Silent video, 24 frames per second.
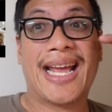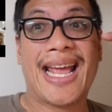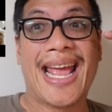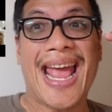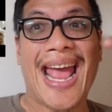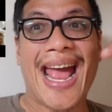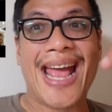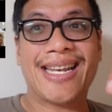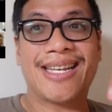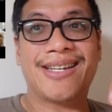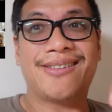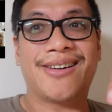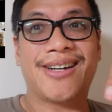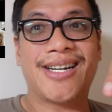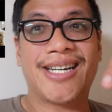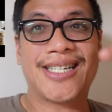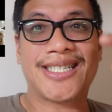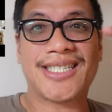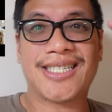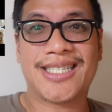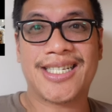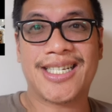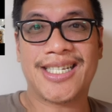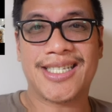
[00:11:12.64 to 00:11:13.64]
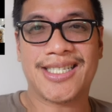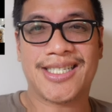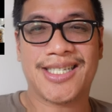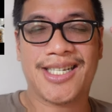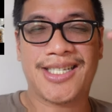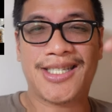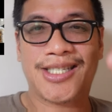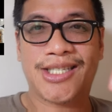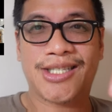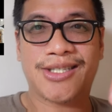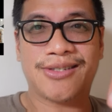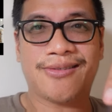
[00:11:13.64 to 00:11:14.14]
Address, his
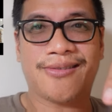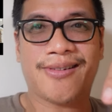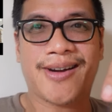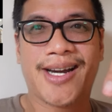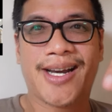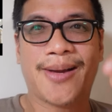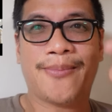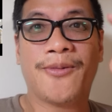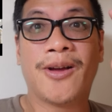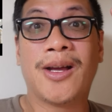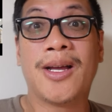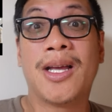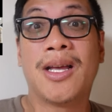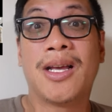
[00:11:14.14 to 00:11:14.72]
Instagram,